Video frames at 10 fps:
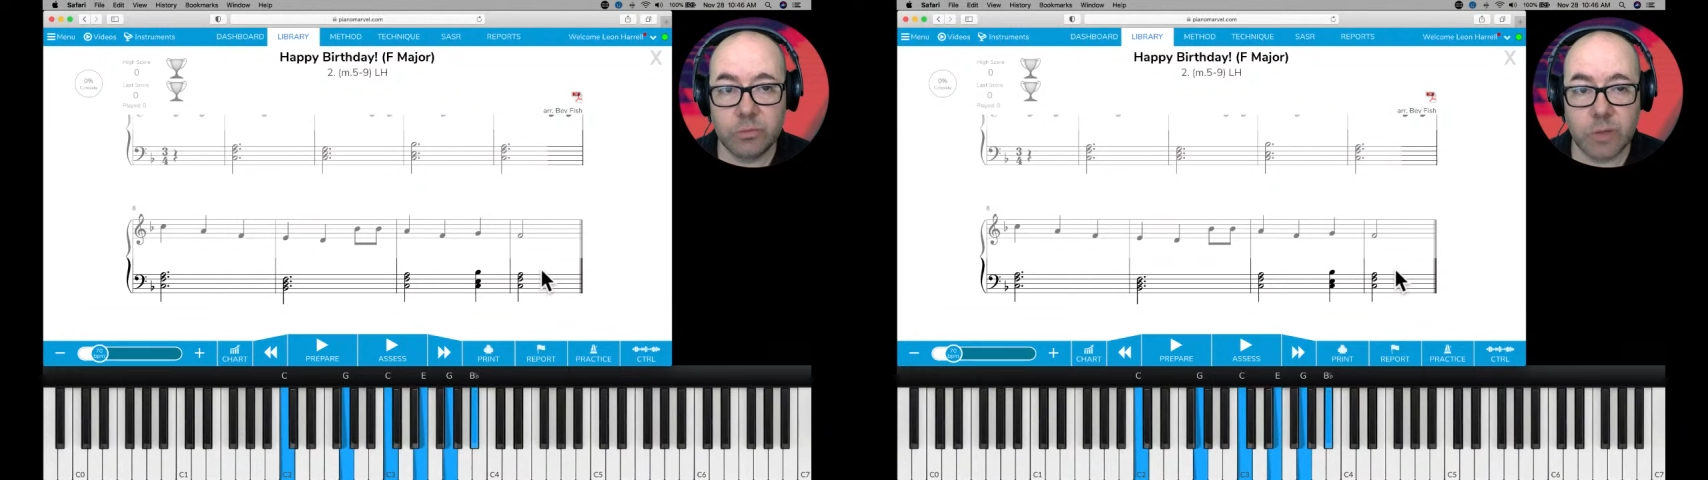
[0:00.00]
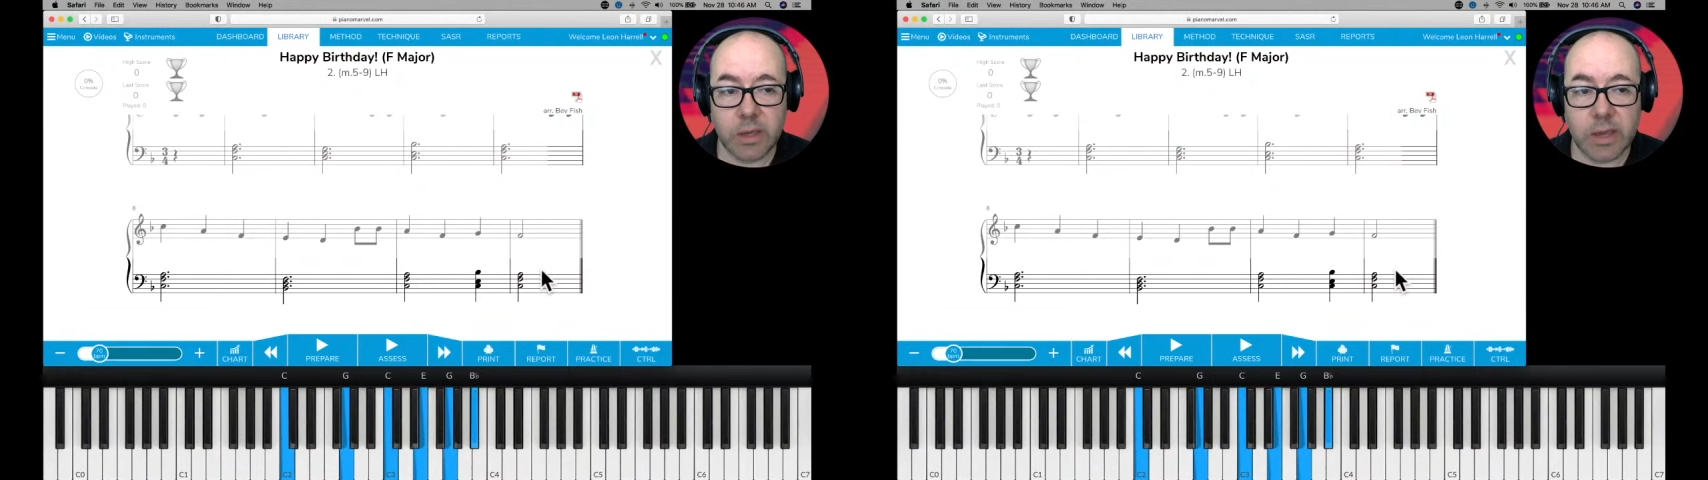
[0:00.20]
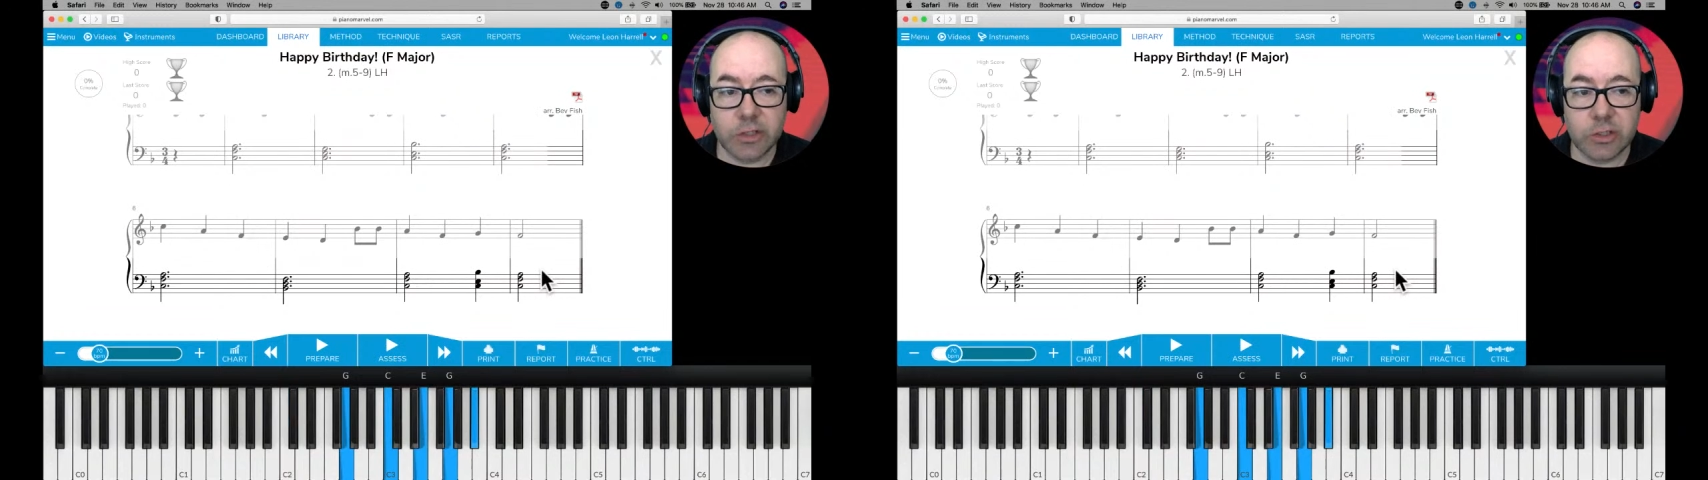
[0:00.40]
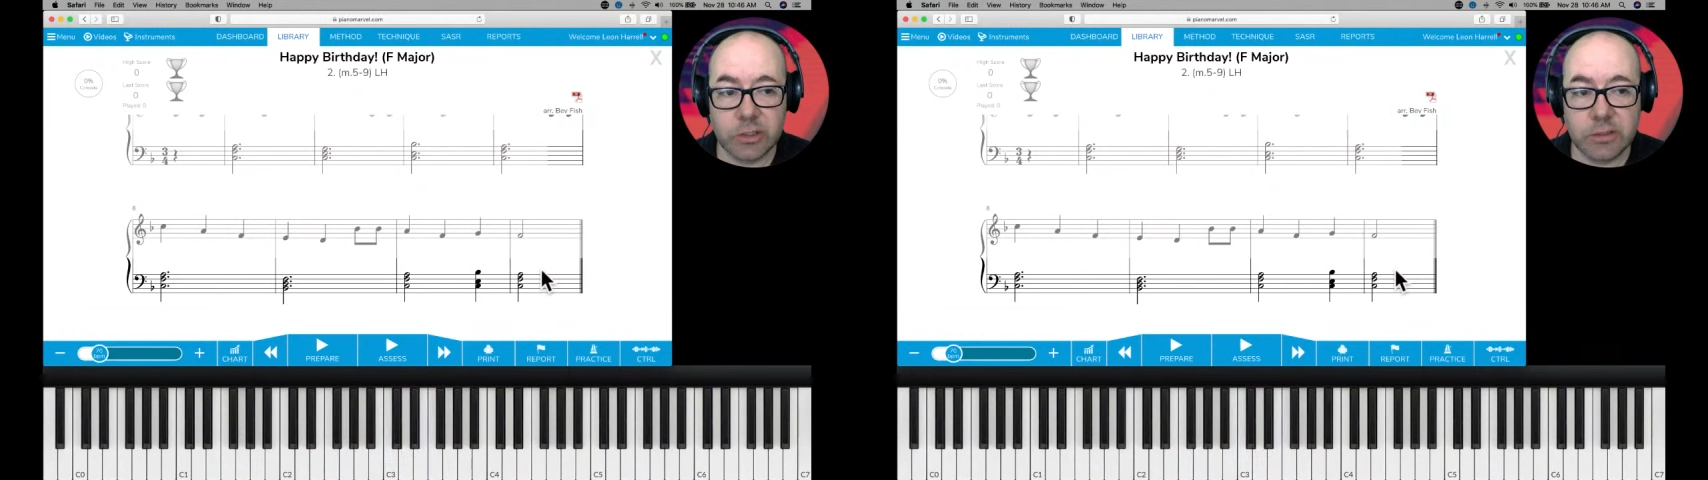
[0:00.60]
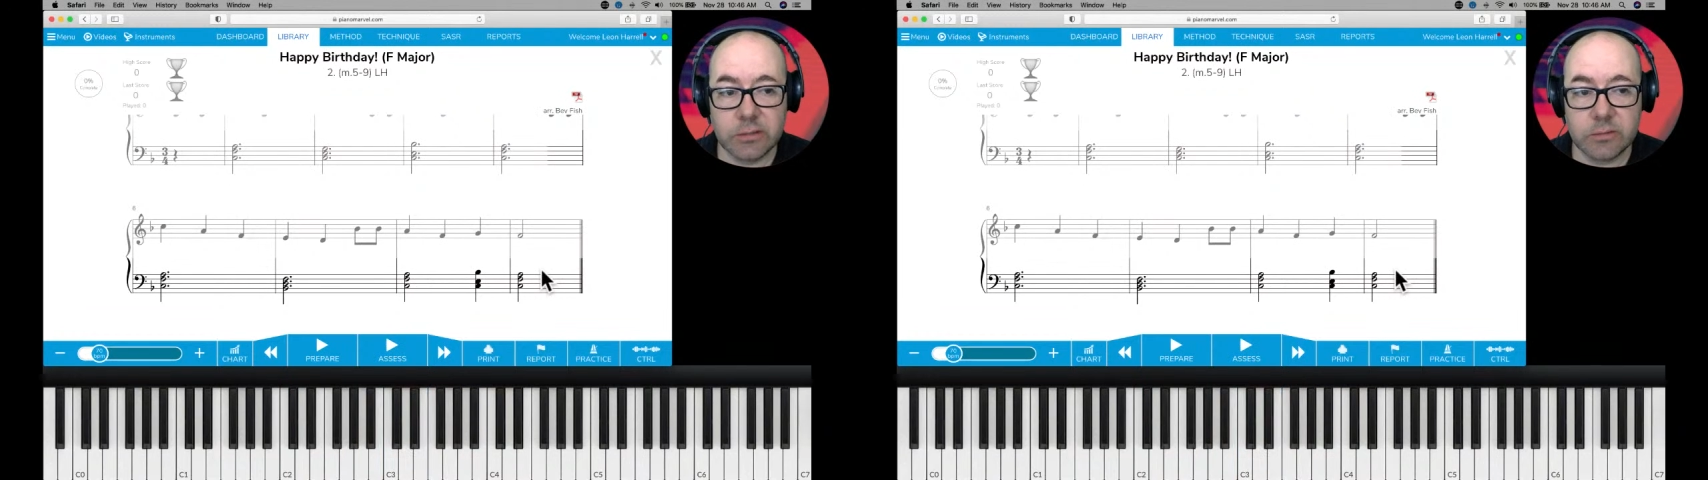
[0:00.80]

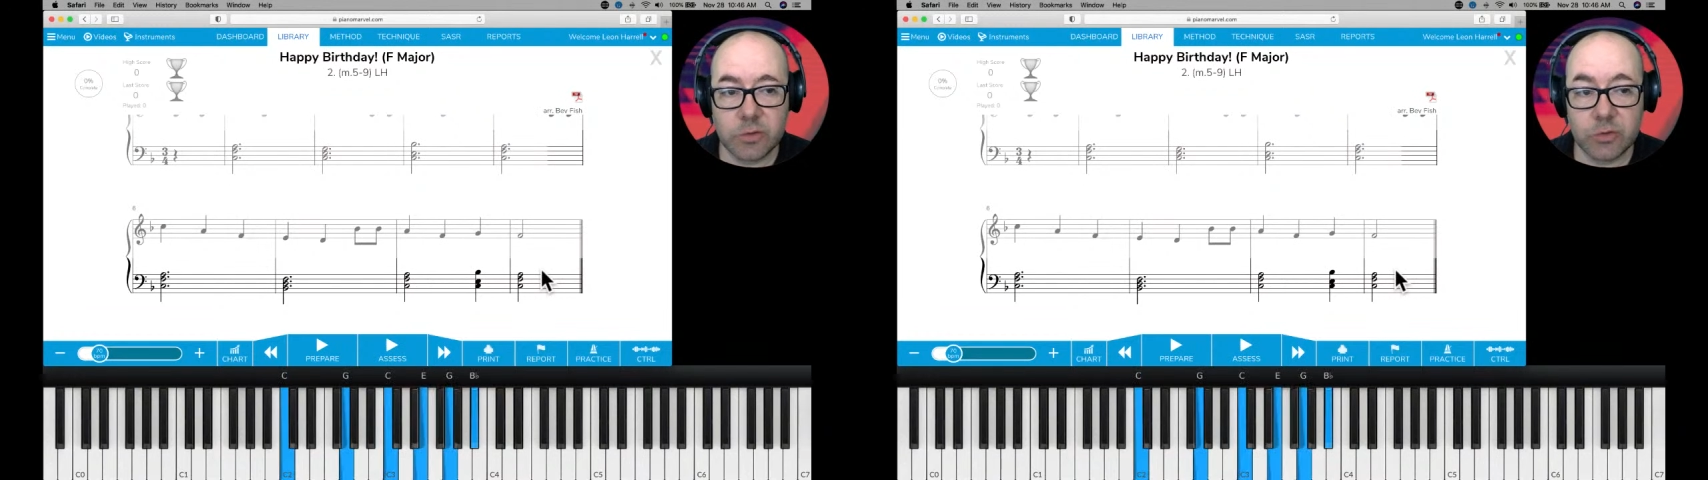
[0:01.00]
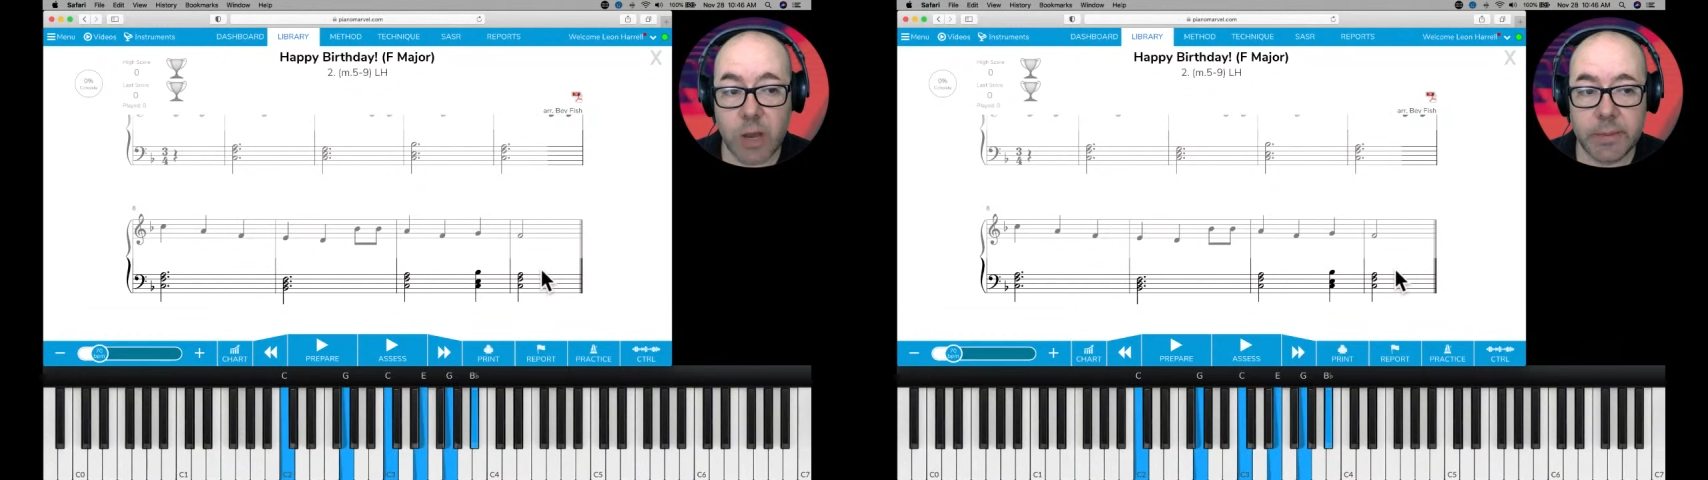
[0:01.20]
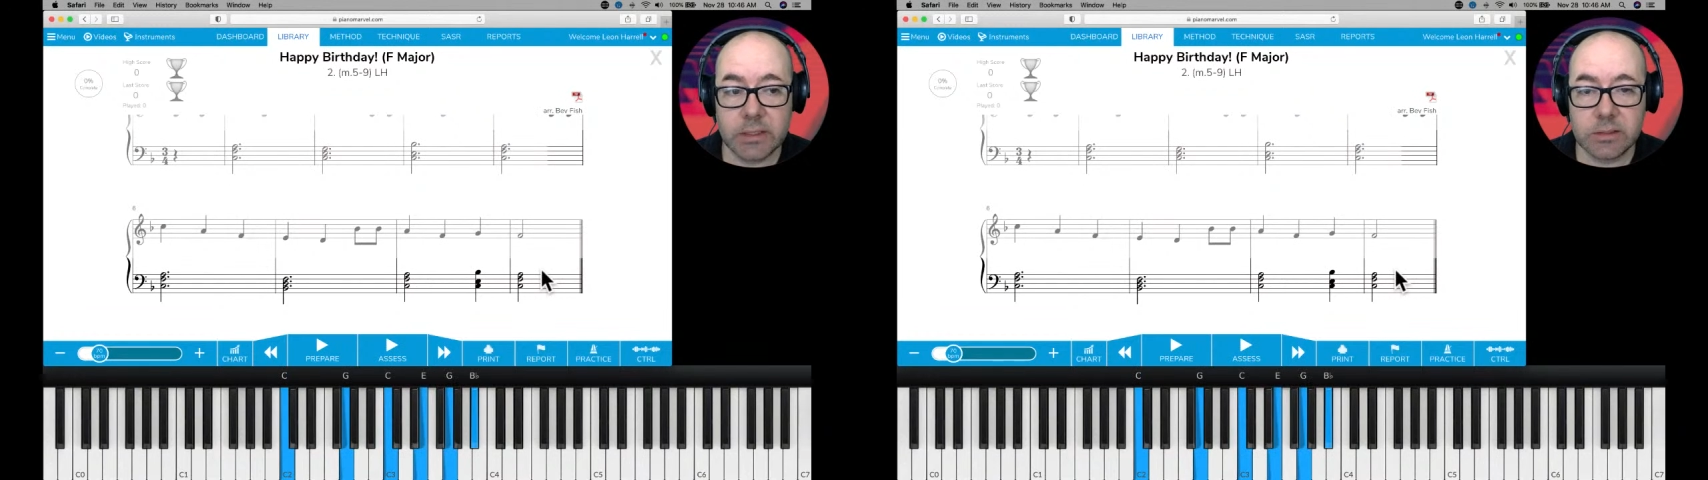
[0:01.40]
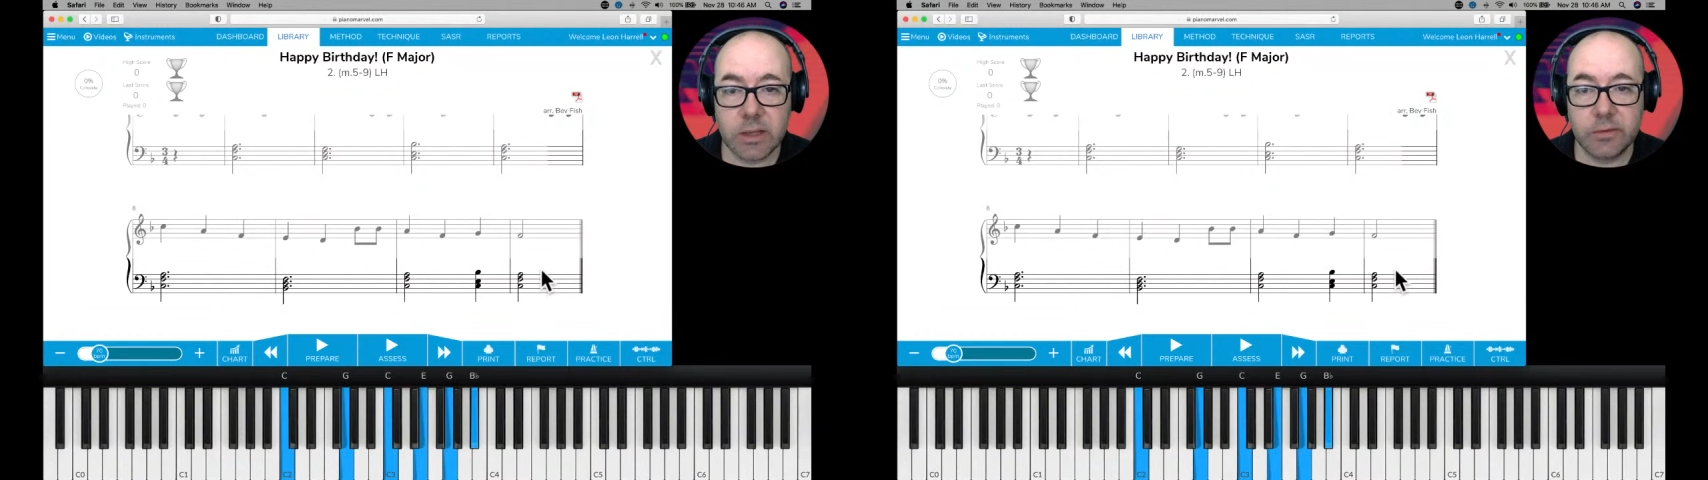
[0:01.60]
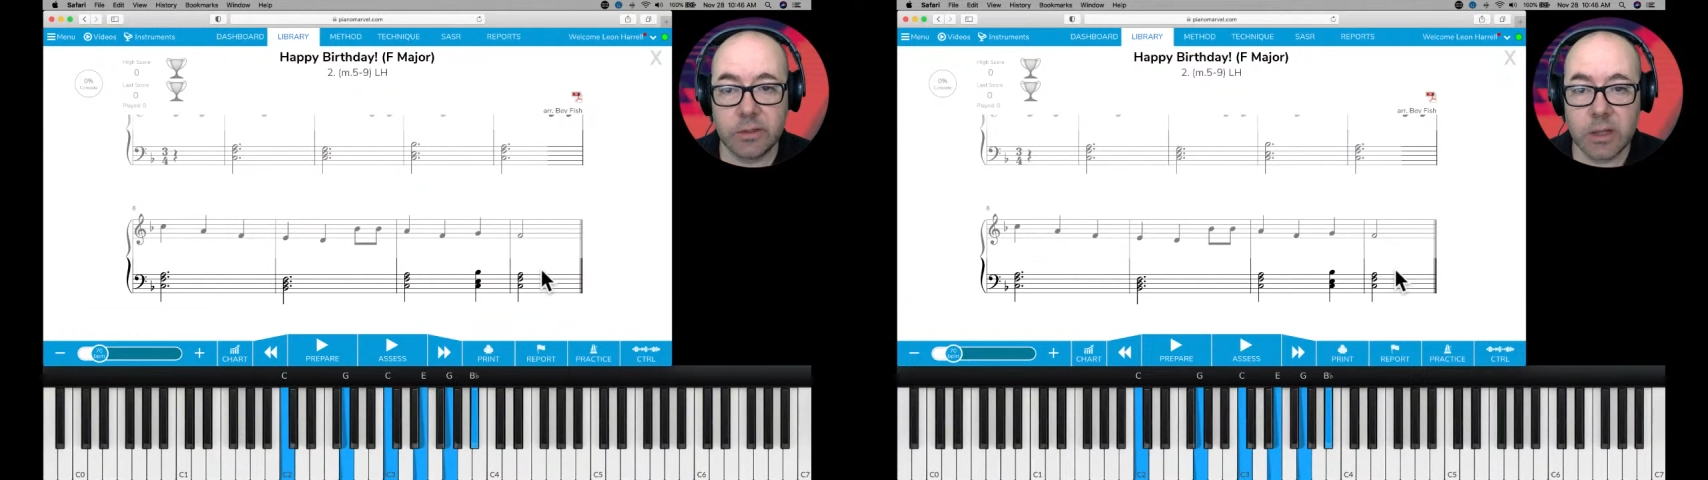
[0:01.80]
occasionally, so dominant
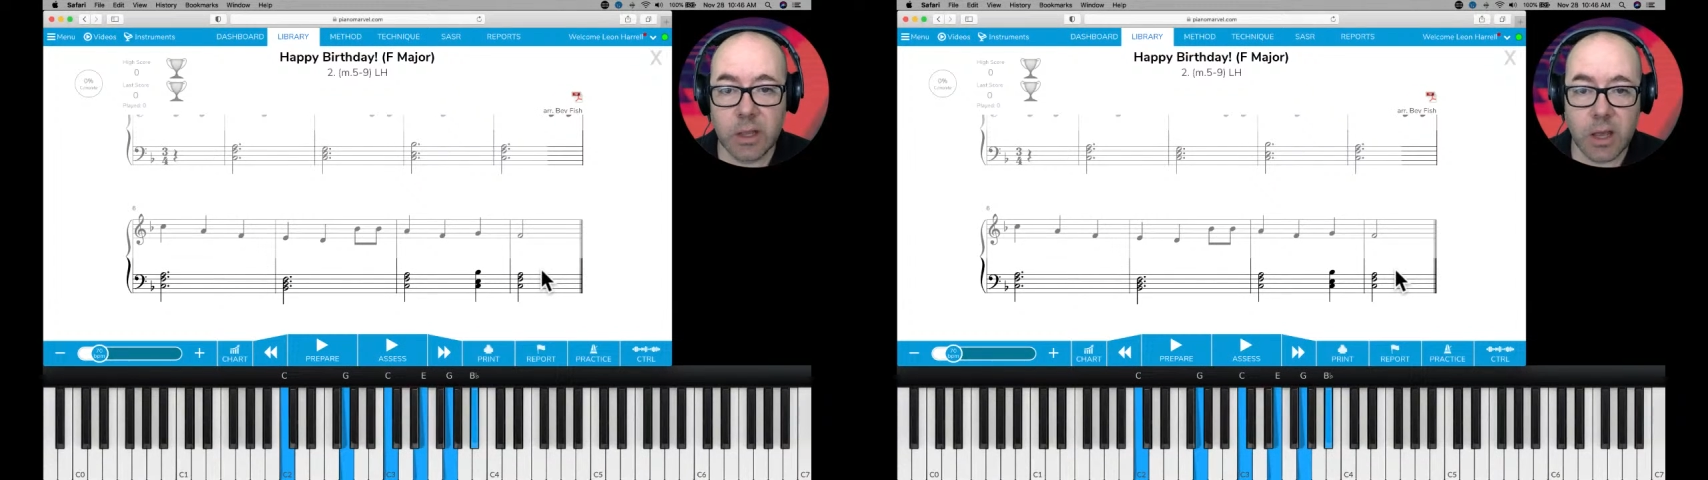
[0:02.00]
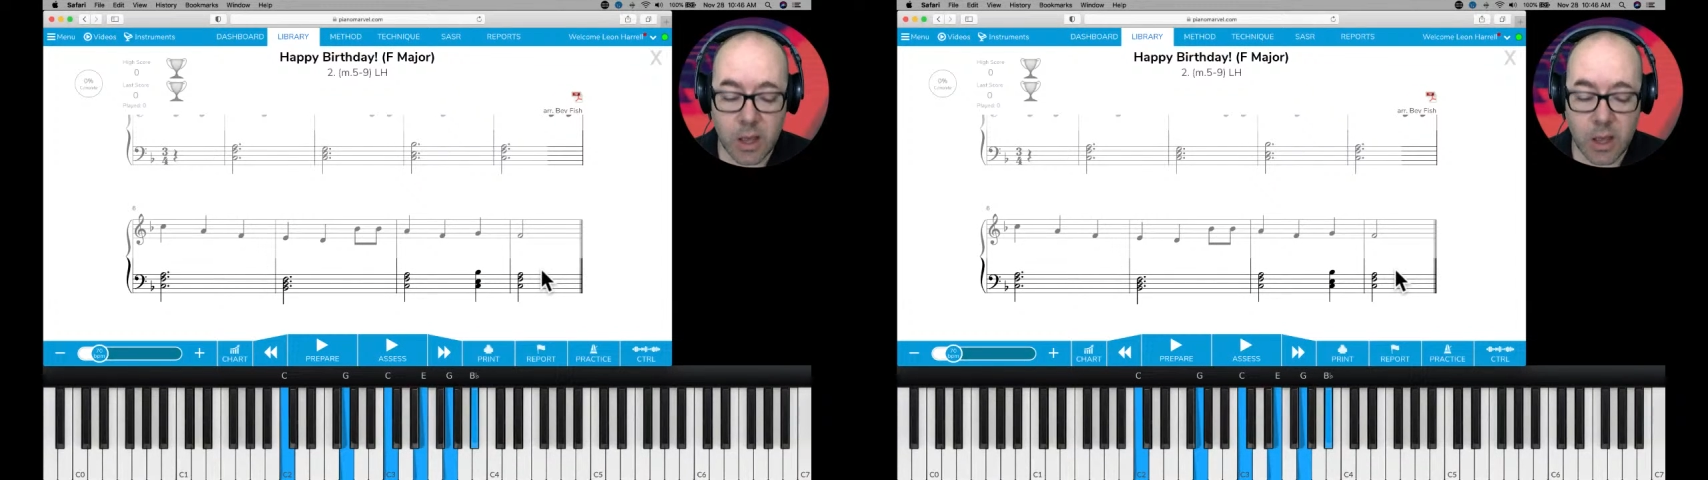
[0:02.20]
7.